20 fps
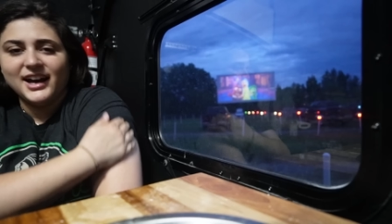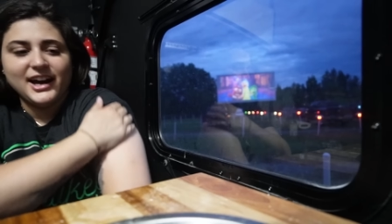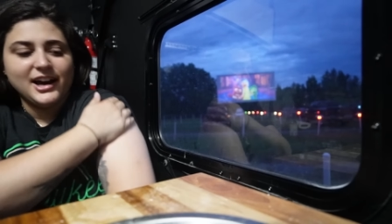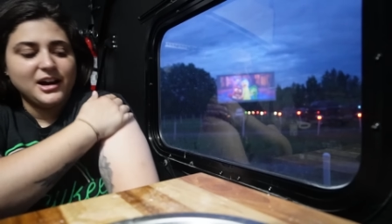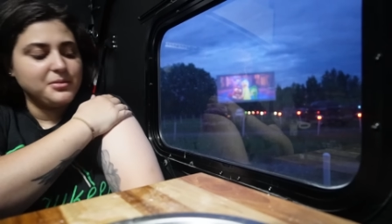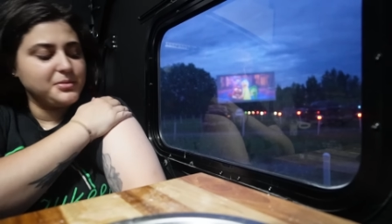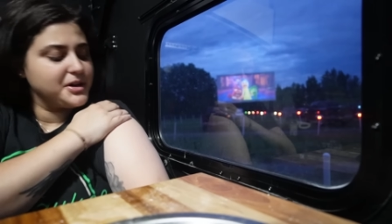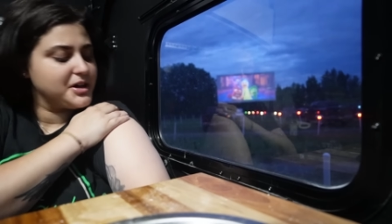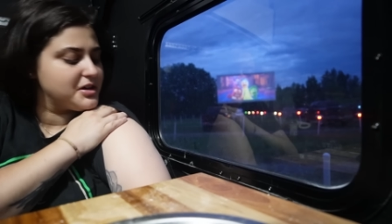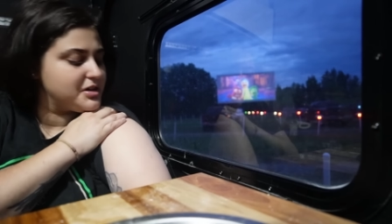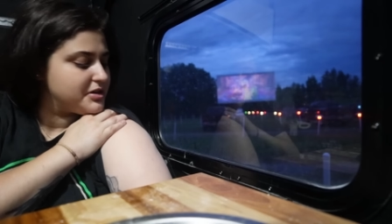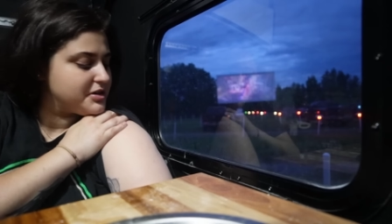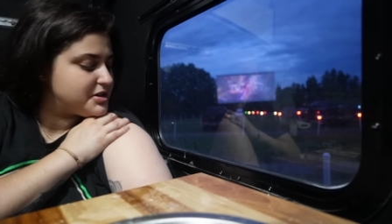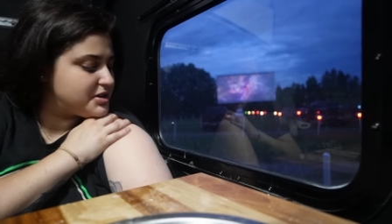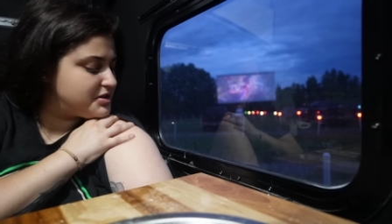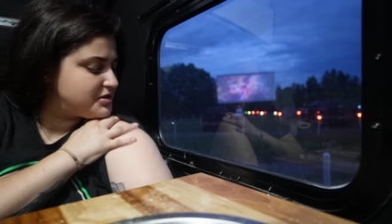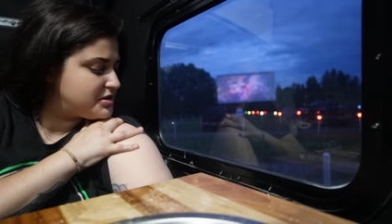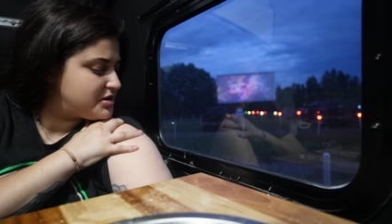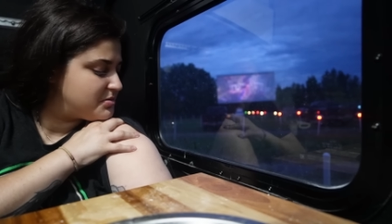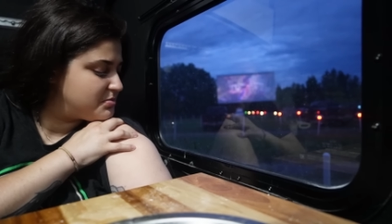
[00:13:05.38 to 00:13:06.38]
How am I gonna
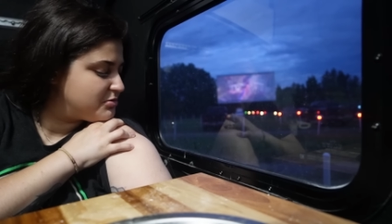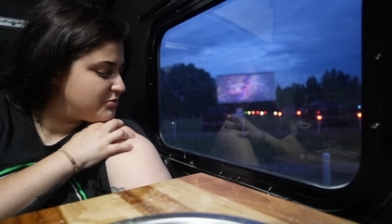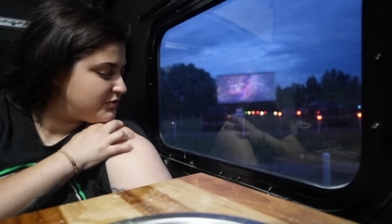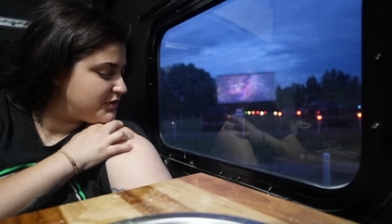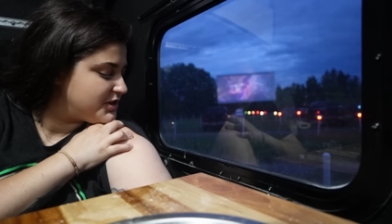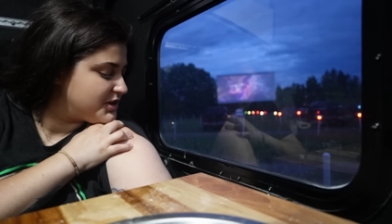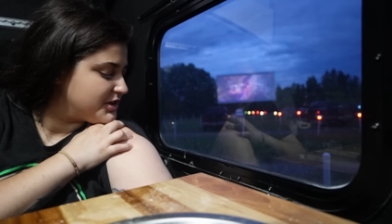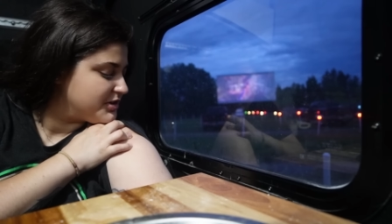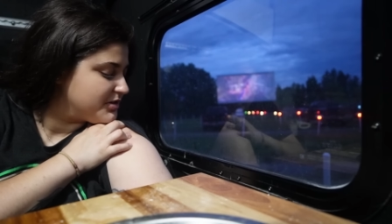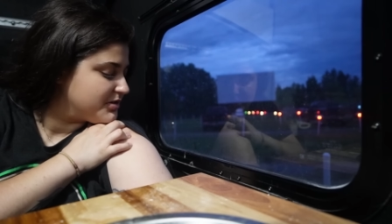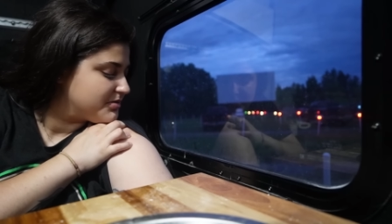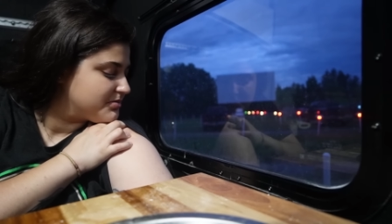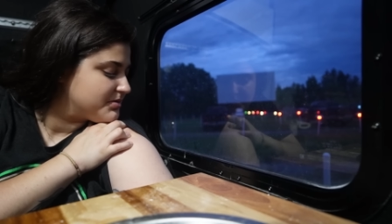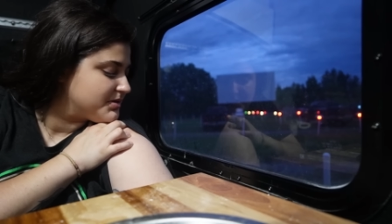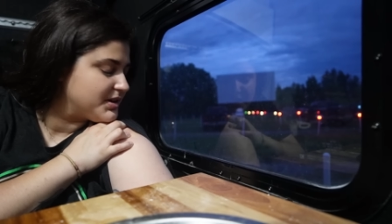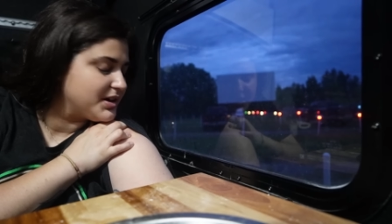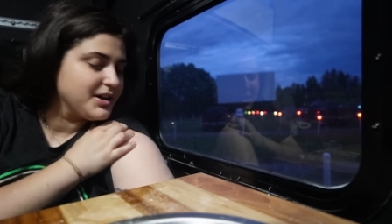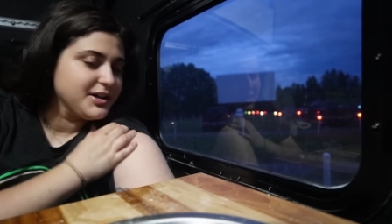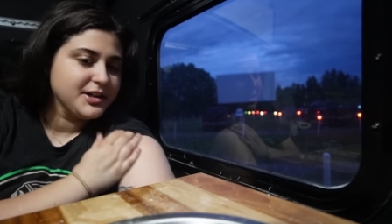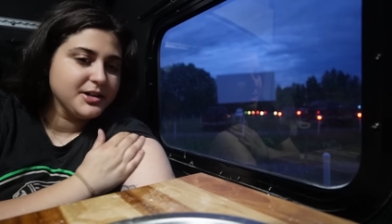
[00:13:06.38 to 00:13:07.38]
listen to the movie though?
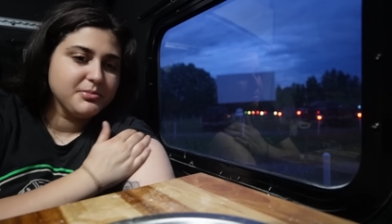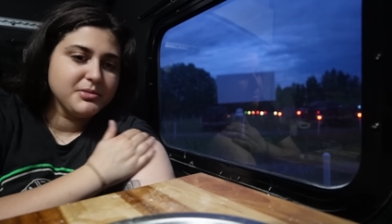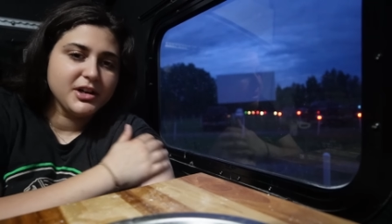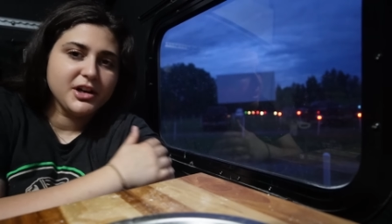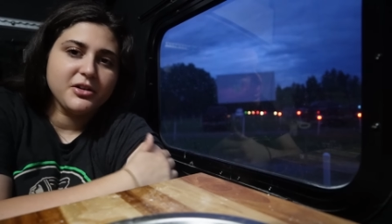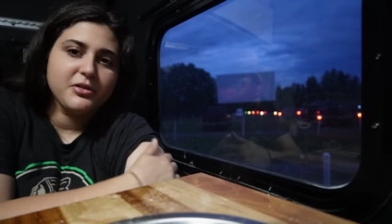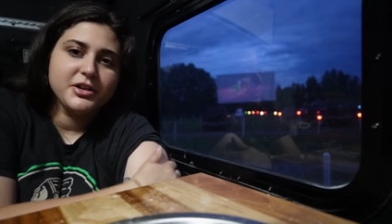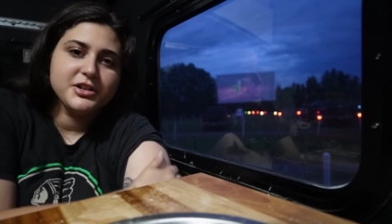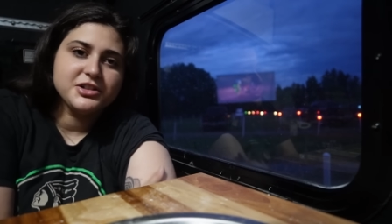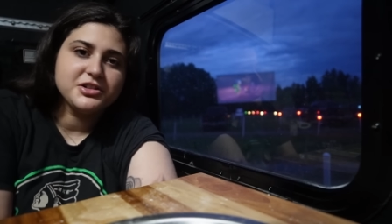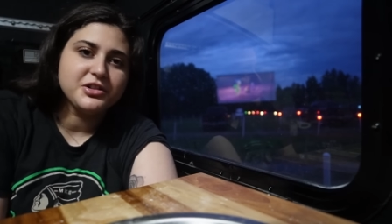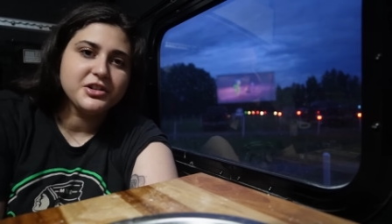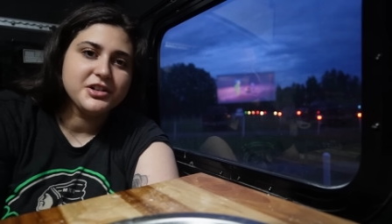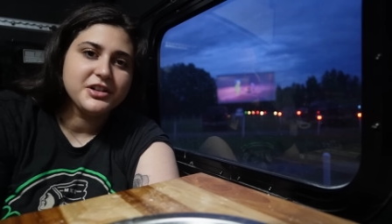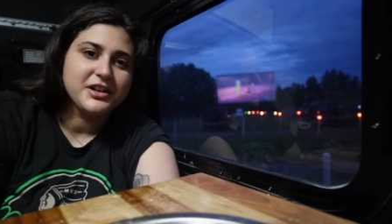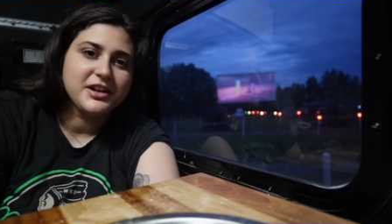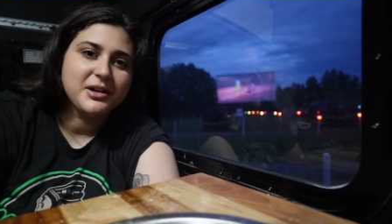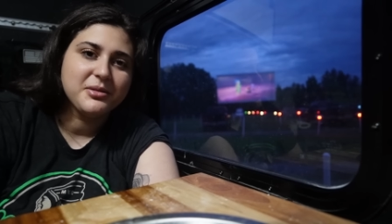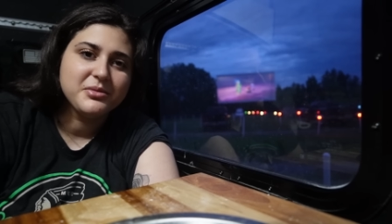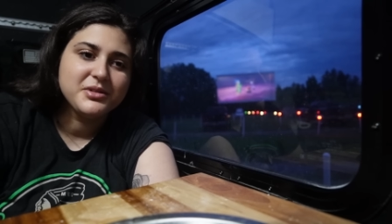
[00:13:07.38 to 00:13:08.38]
I'm not quite
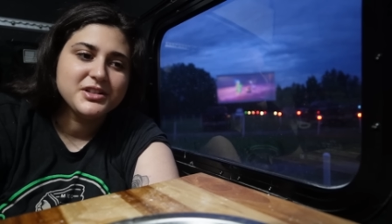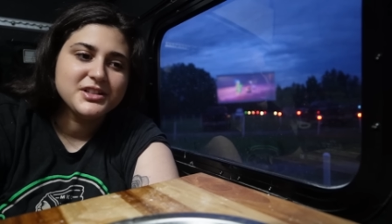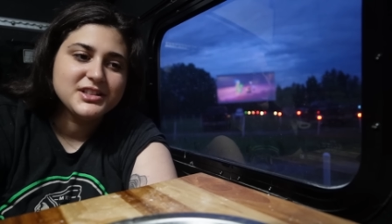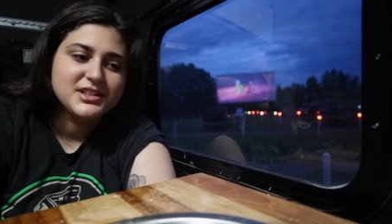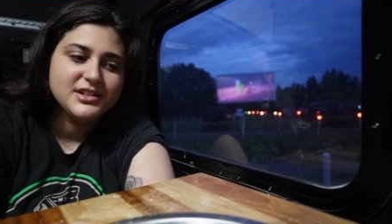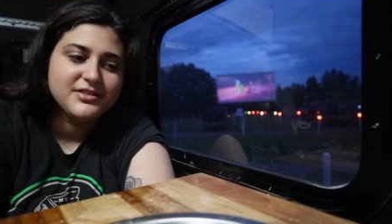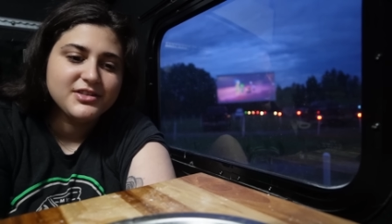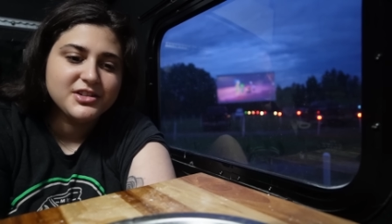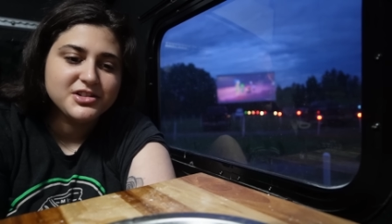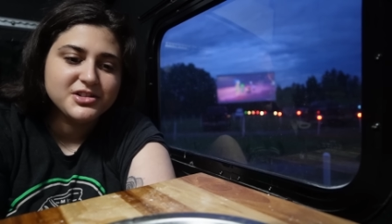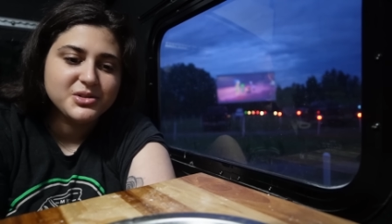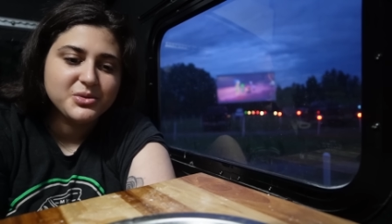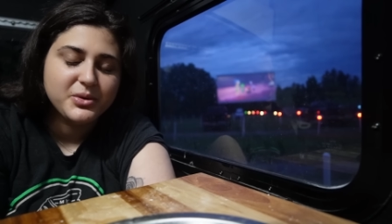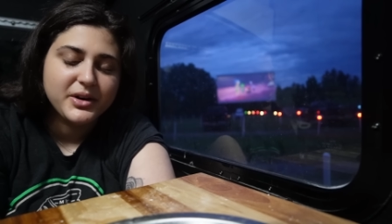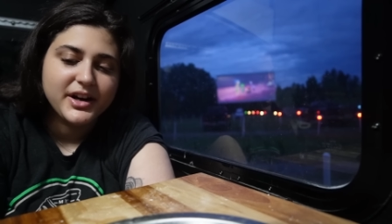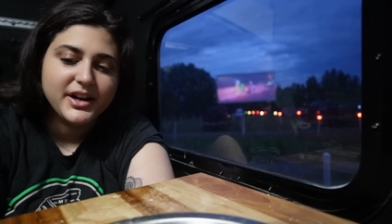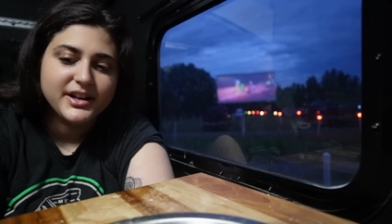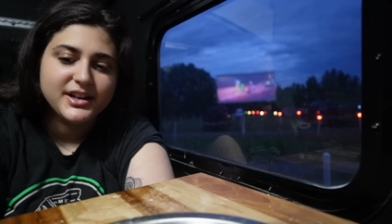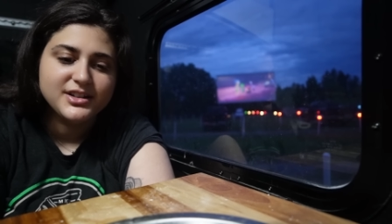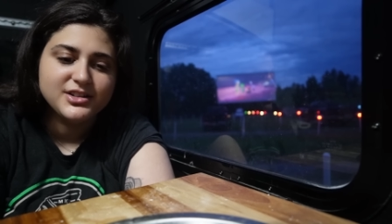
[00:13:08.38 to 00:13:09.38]
sure. I'm gonna see if there's a
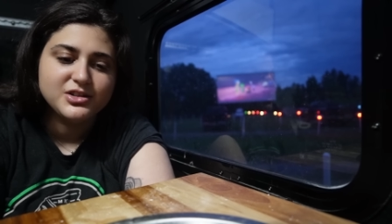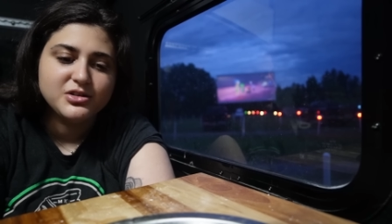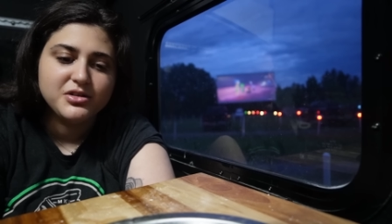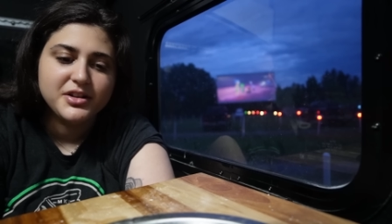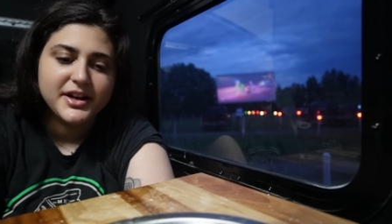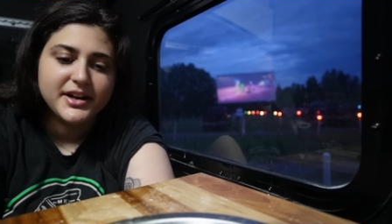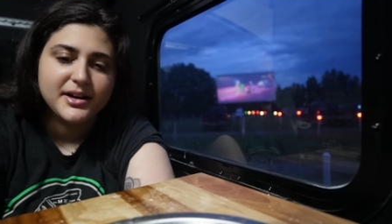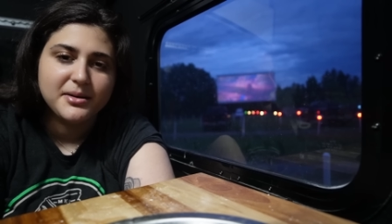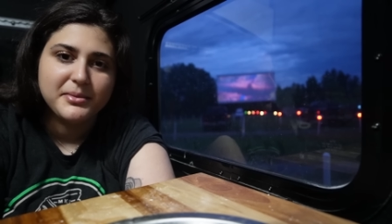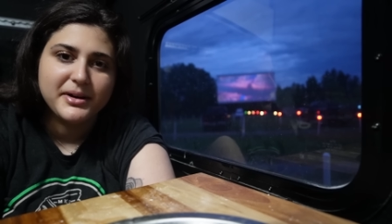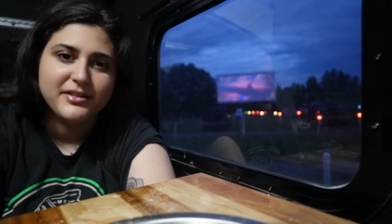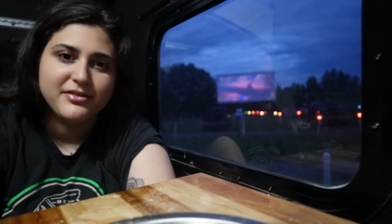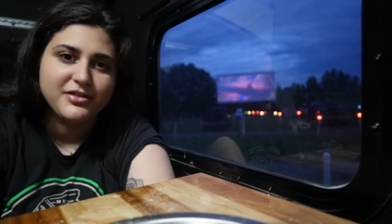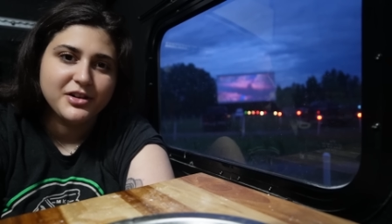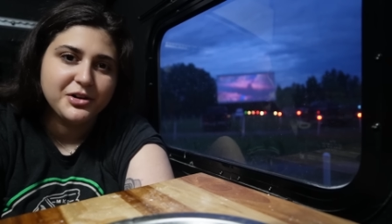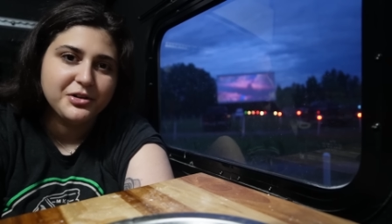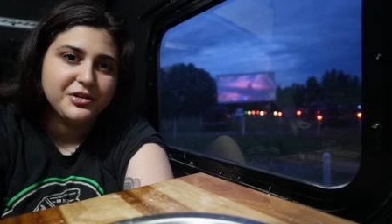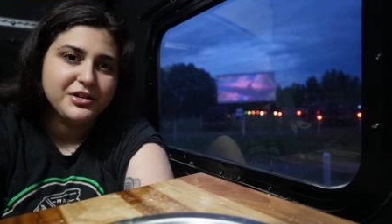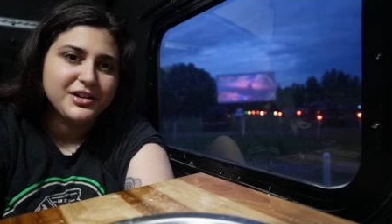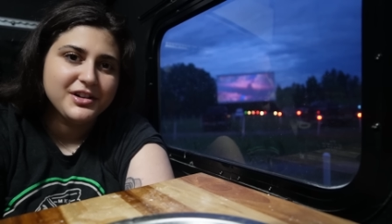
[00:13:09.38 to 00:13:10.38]
way I can do that on my
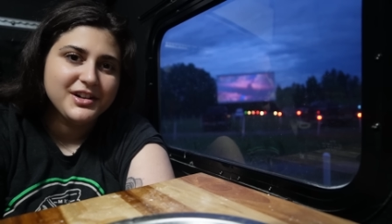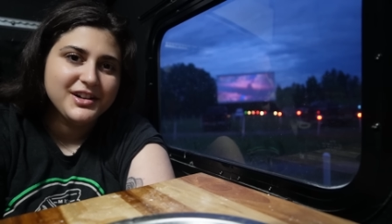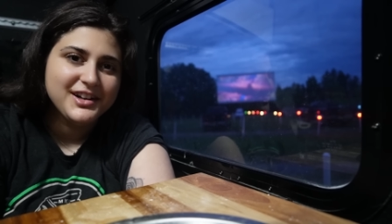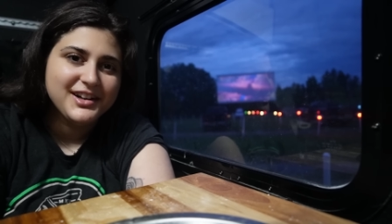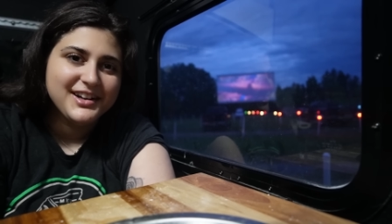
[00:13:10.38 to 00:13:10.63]
phone.